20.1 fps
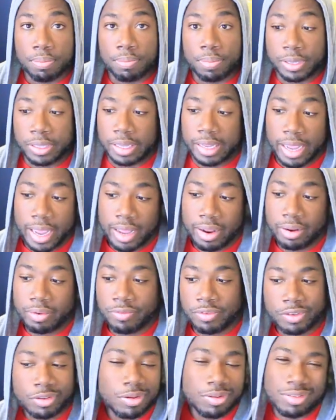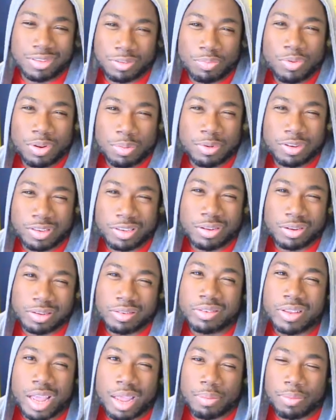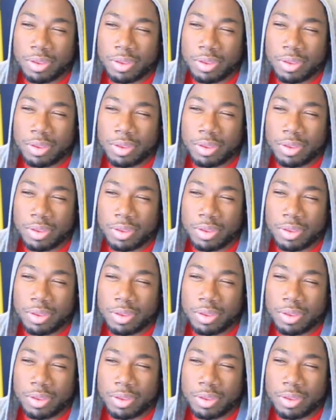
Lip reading: But the end result is pretty much still the same,